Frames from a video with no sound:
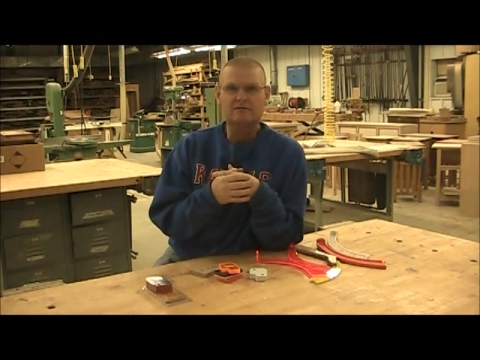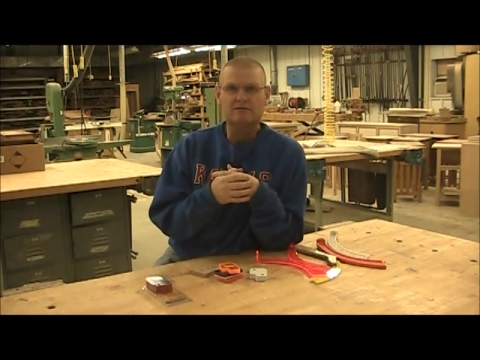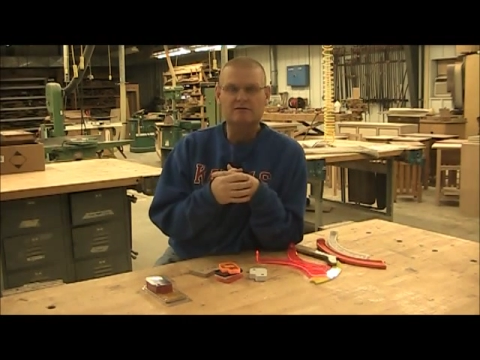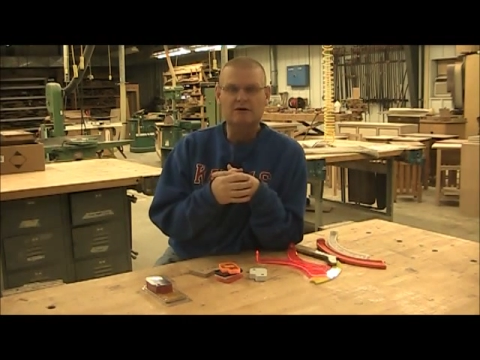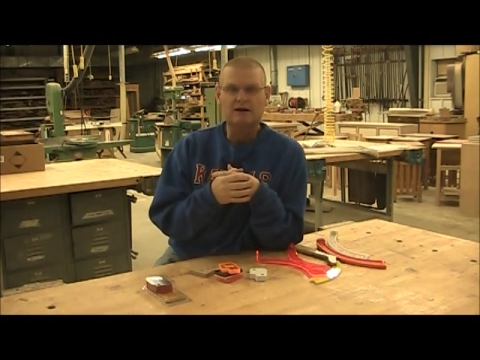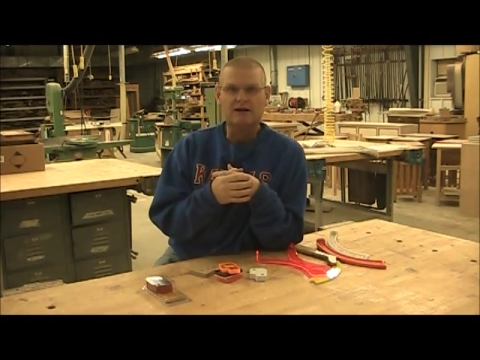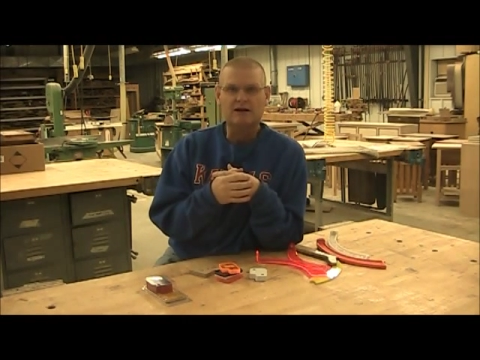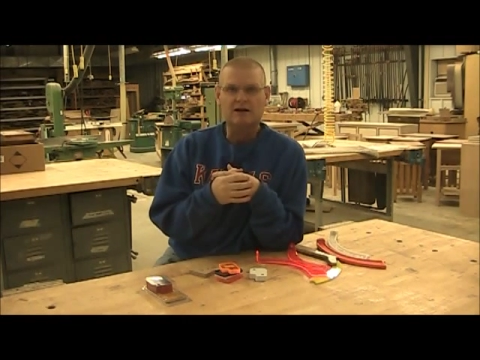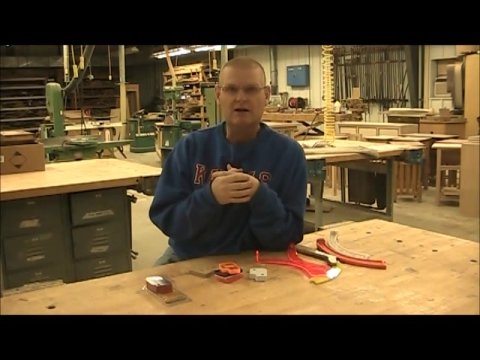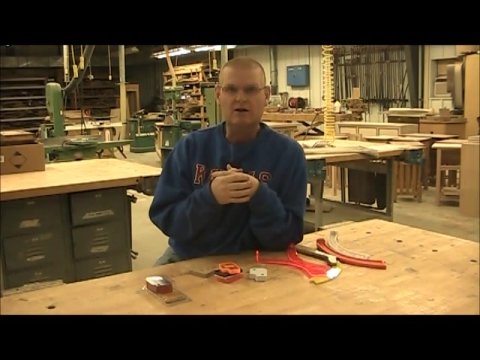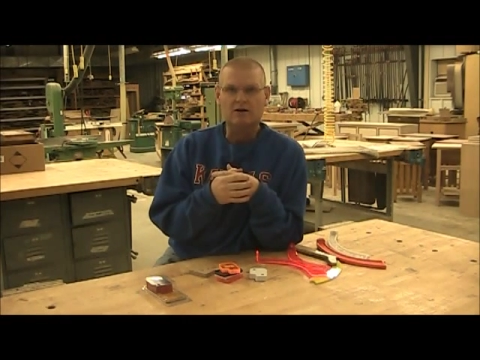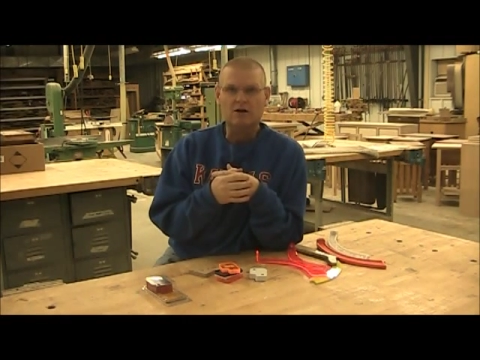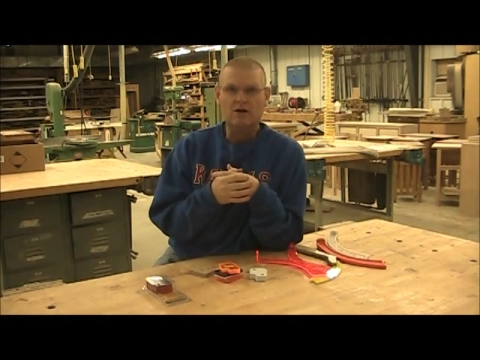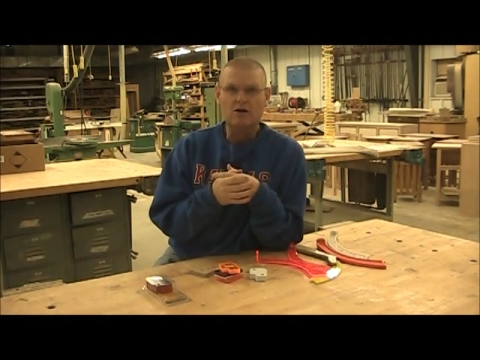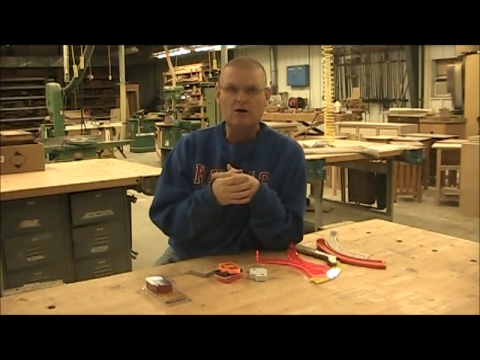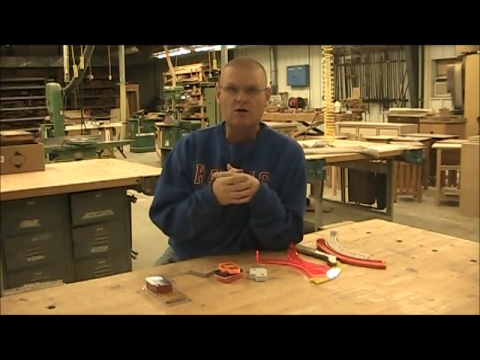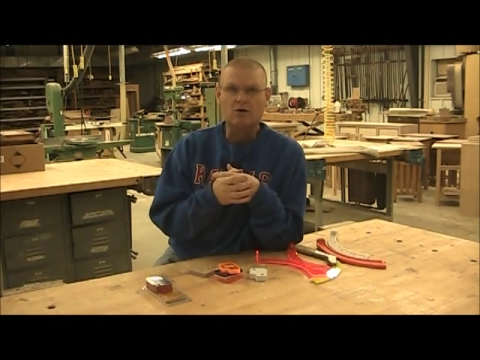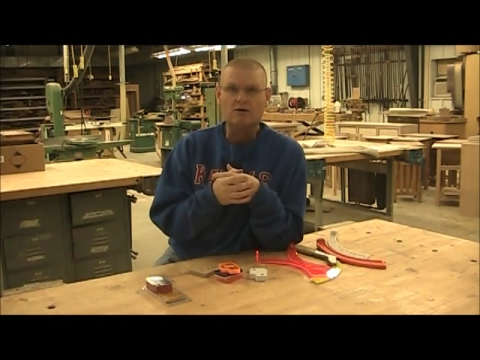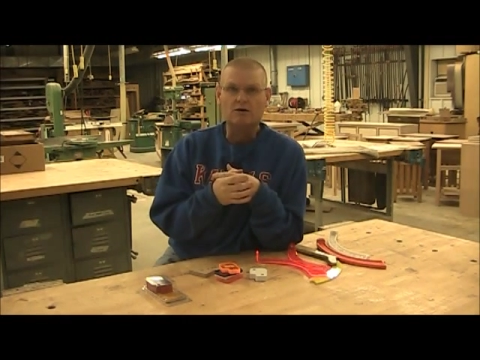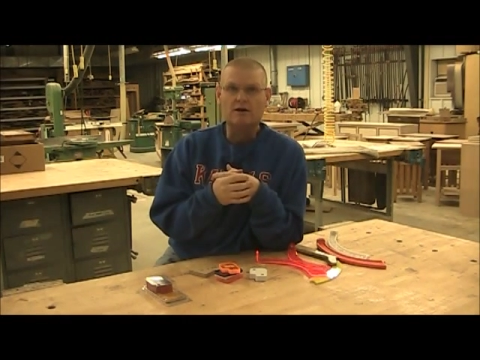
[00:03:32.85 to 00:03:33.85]
right
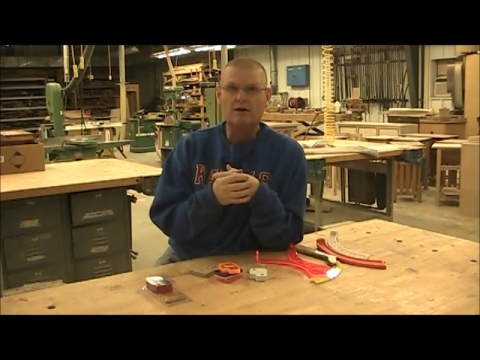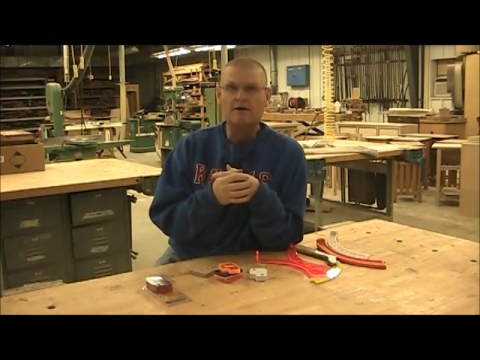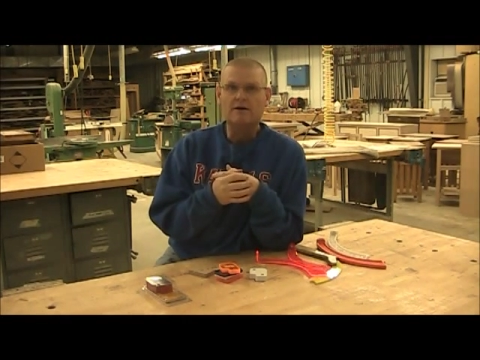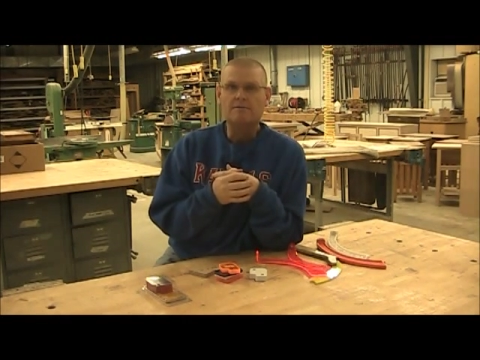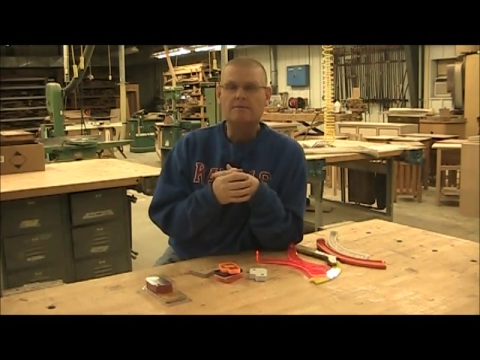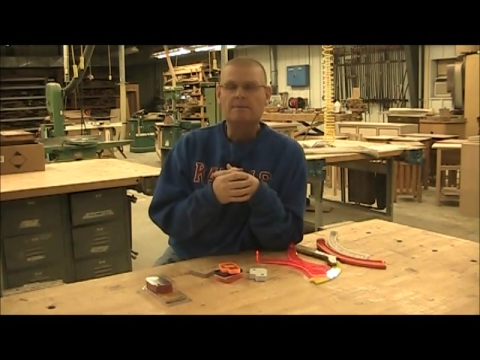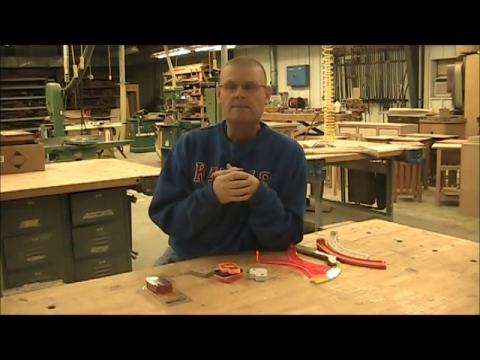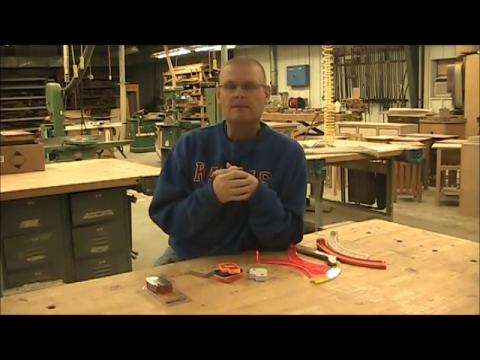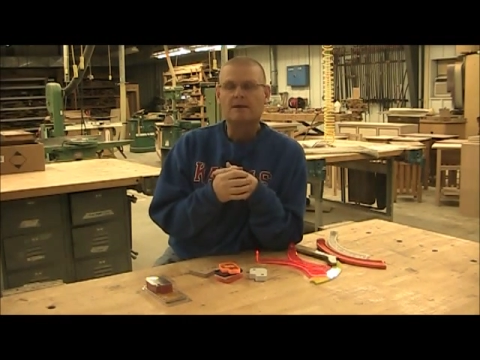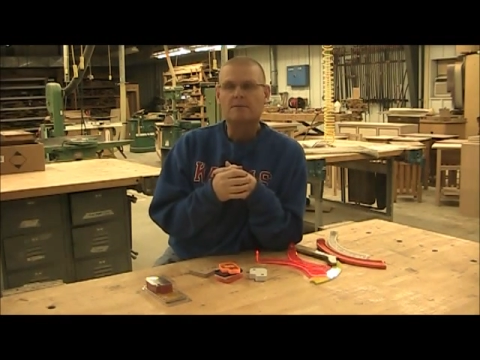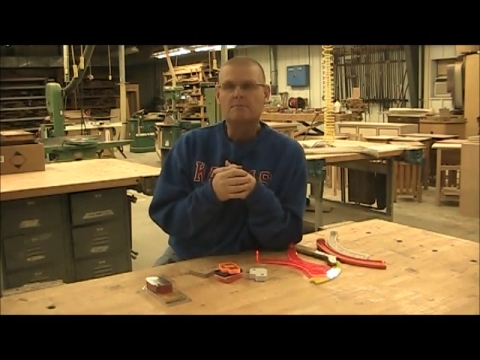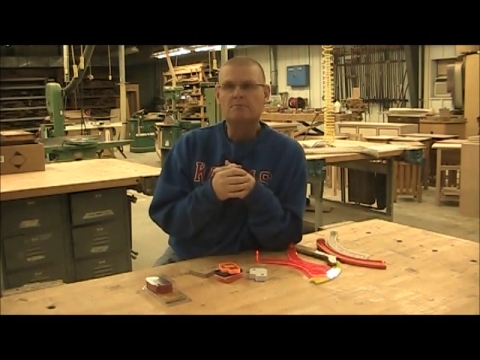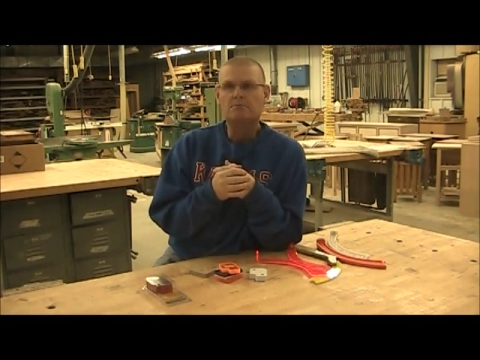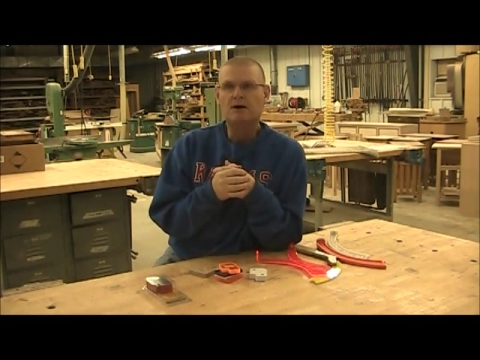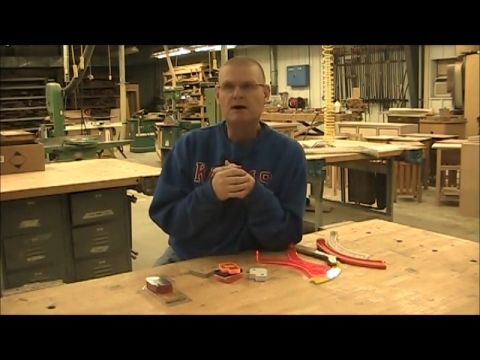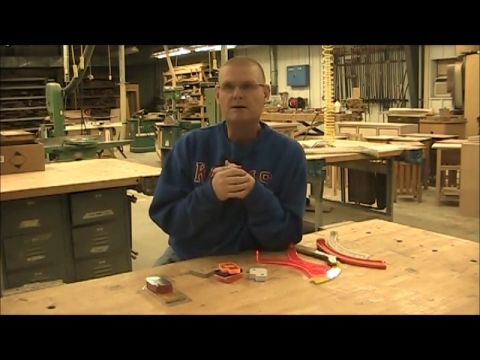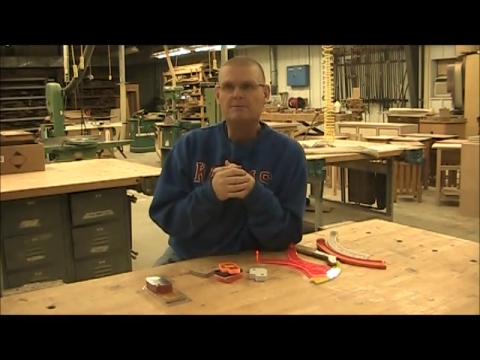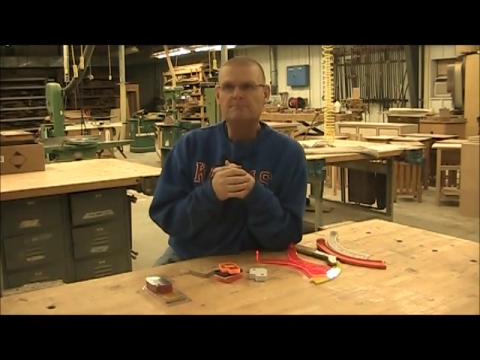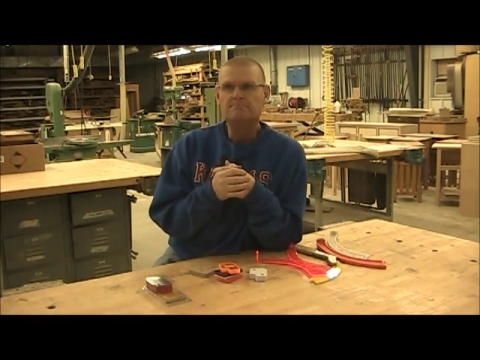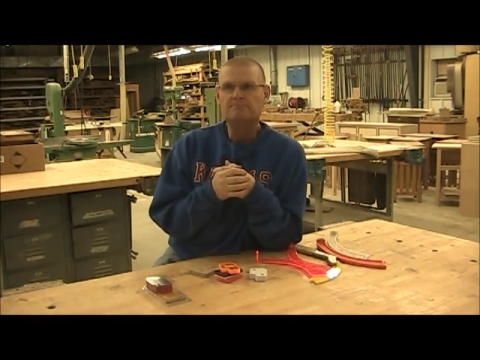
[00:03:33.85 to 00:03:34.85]
alone. But